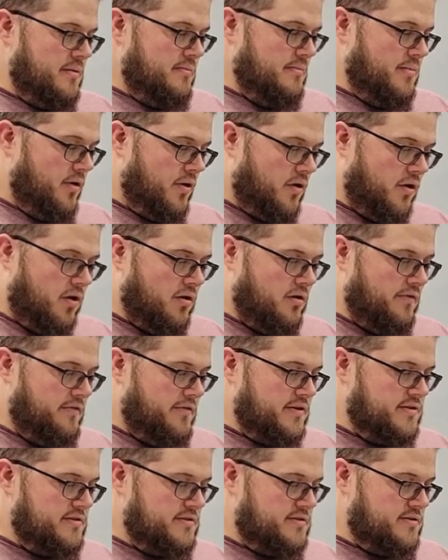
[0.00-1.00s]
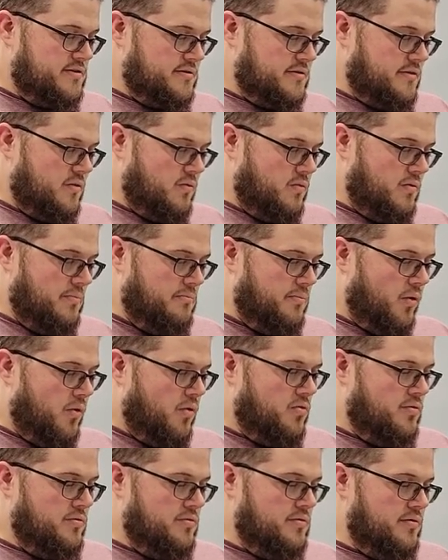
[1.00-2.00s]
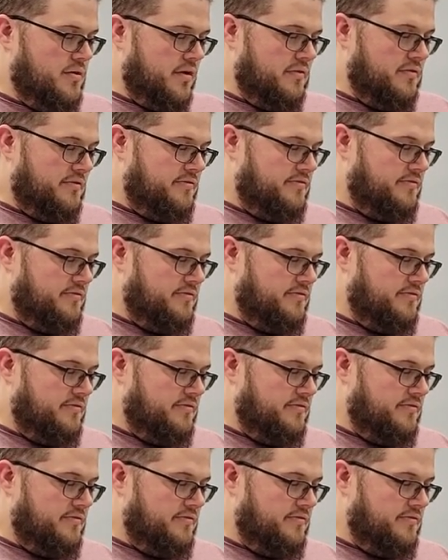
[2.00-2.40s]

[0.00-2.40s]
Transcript: But all of us were born of the